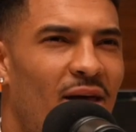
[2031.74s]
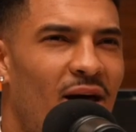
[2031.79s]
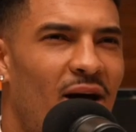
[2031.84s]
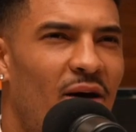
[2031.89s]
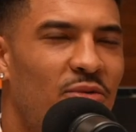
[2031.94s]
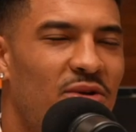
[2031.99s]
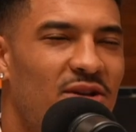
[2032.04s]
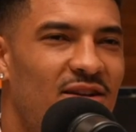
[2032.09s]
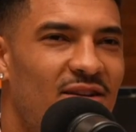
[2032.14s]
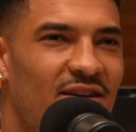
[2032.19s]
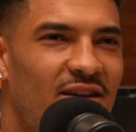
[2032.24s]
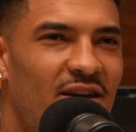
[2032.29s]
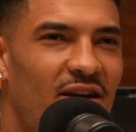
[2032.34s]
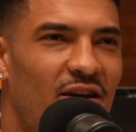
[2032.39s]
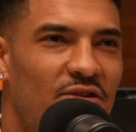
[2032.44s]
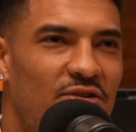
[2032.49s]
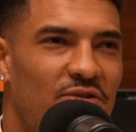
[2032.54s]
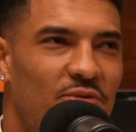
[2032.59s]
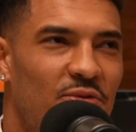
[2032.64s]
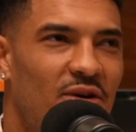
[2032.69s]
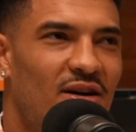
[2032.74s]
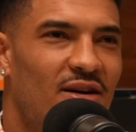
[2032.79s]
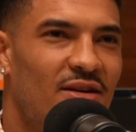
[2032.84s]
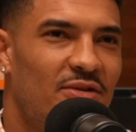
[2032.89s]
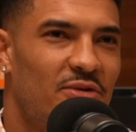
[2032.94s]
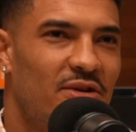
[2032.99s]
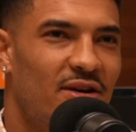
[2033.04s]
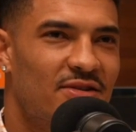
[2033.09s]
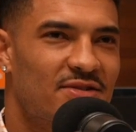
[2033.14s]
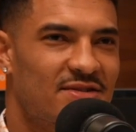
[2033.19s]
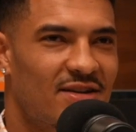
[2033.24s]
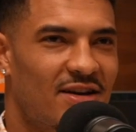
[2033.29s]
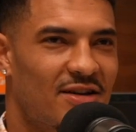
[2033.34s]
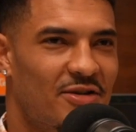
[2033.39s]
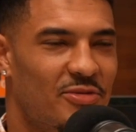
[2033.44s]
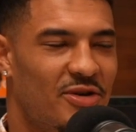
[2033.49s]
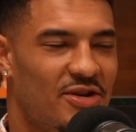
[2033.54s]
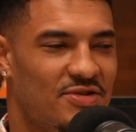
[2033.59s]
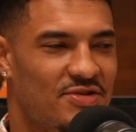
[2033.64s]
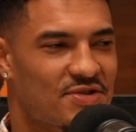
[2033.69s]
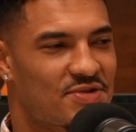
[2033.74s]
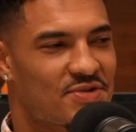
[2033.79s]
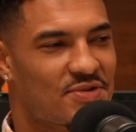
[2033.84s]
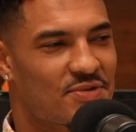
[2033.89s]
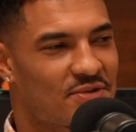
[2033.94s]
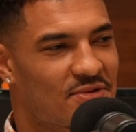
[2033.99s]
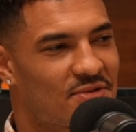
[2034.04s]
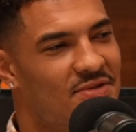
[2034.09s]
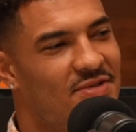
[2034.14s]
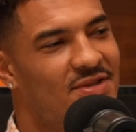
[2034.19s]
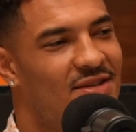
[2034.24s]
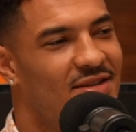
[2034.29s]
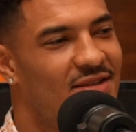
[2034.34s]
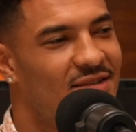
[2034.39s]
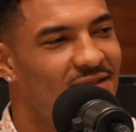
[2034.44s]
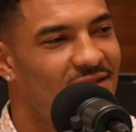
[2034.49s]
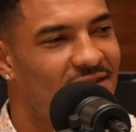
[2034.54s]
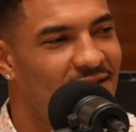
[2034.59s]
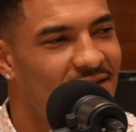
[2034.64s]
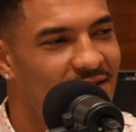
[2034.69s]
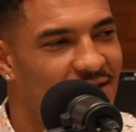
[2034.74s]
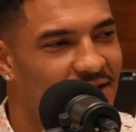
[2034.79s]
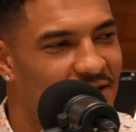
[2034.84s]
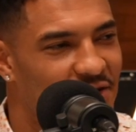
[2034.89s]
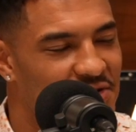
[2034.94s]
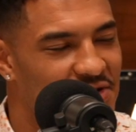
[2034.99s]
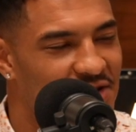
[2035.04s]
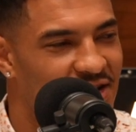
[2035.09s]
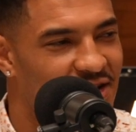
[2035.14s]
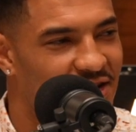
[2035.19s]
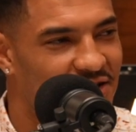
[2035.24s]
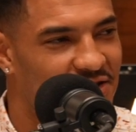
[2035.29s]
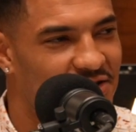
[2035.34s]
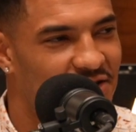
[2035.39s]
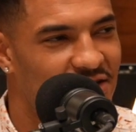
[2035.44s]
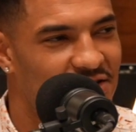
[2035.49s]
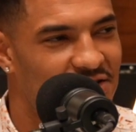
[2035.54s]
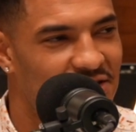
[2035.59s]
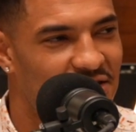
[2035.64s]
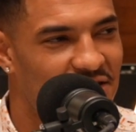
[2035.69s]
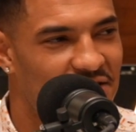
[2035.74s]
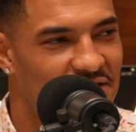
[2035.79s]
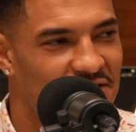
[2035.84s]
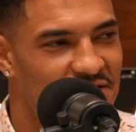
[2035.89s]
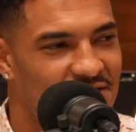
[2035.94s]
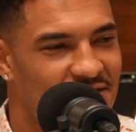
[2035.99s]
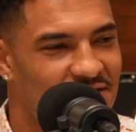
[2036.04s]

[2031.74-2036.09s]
We did a character walk when I was in elementary school, and he was the character I chose.